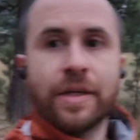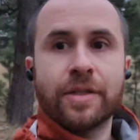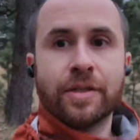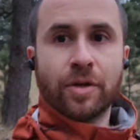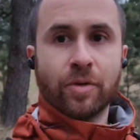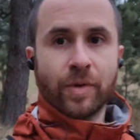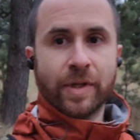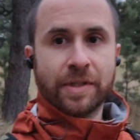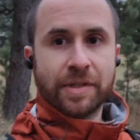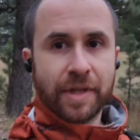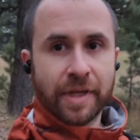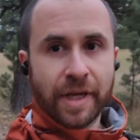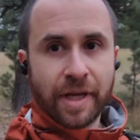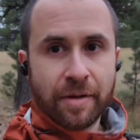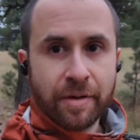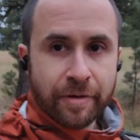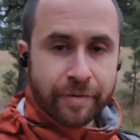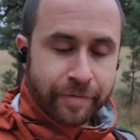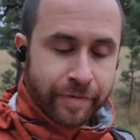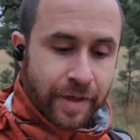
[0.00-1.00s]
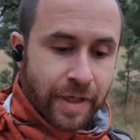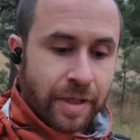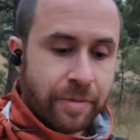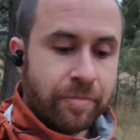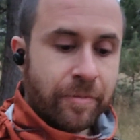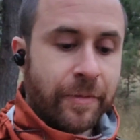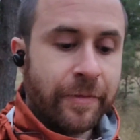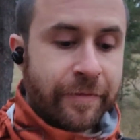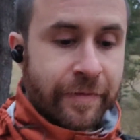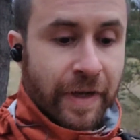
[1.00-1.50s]
So once again, I'm
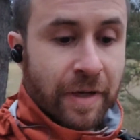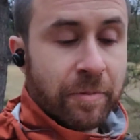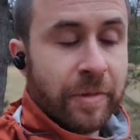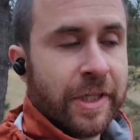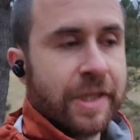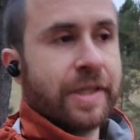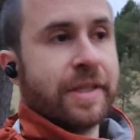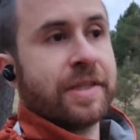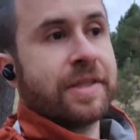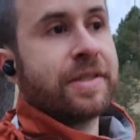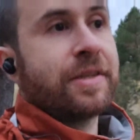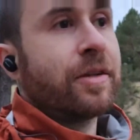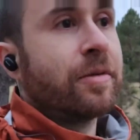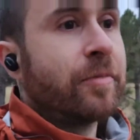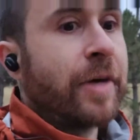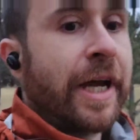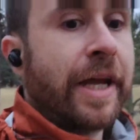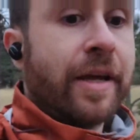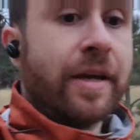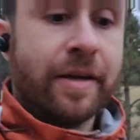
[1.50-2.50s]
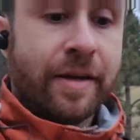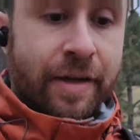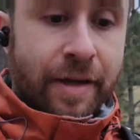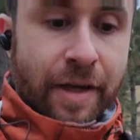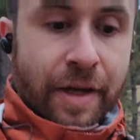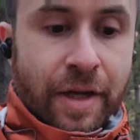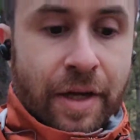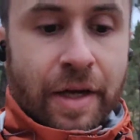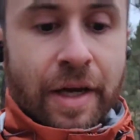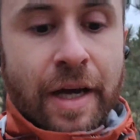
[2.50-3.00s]
filming this on my
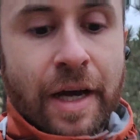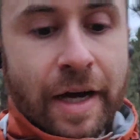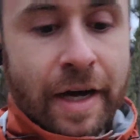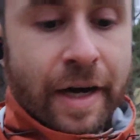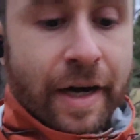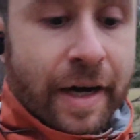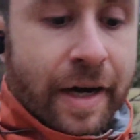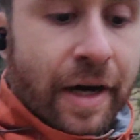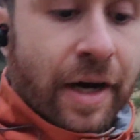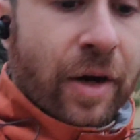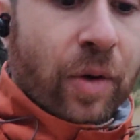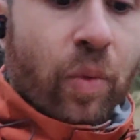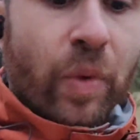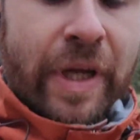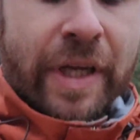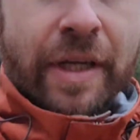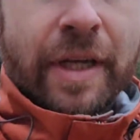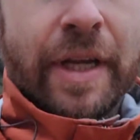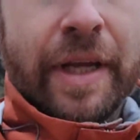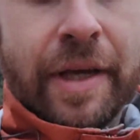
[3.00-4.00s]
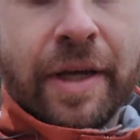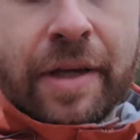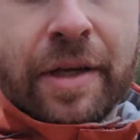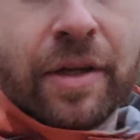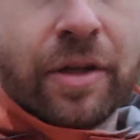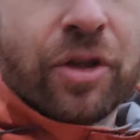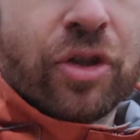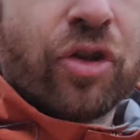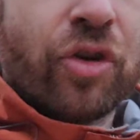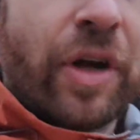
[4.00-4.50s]
weekly,
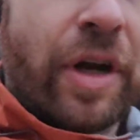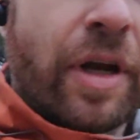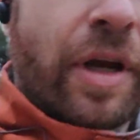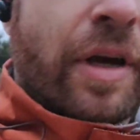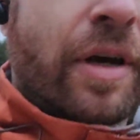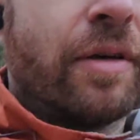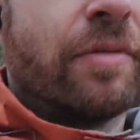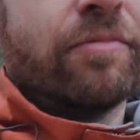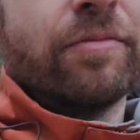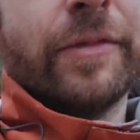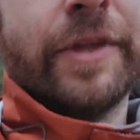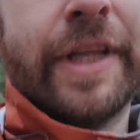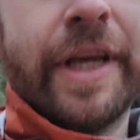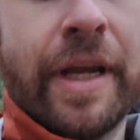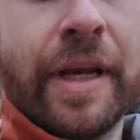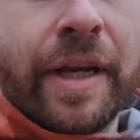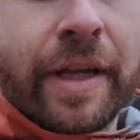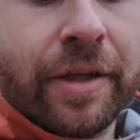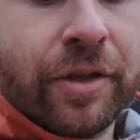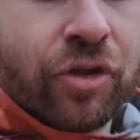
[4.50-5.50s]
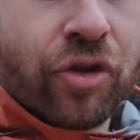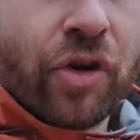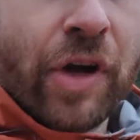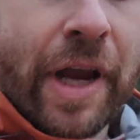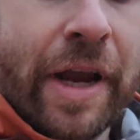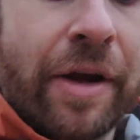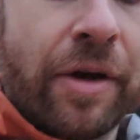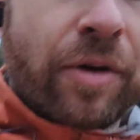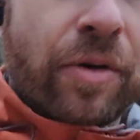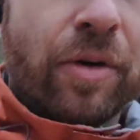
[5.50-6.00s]
daily
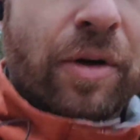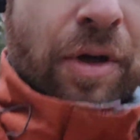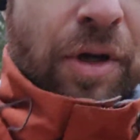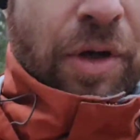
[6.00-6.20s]
trail